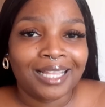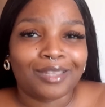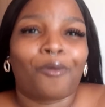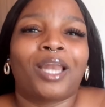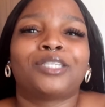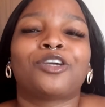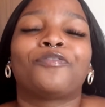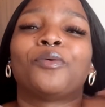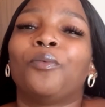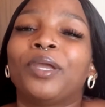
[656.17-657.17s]
The quality
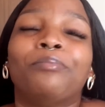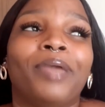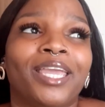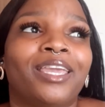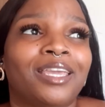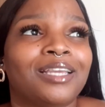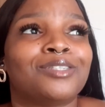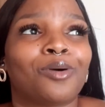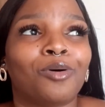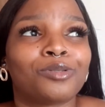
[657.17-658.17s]
of the wig making
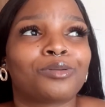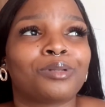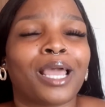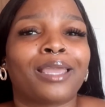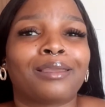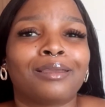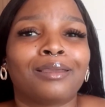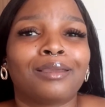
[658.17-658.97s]
is also, like,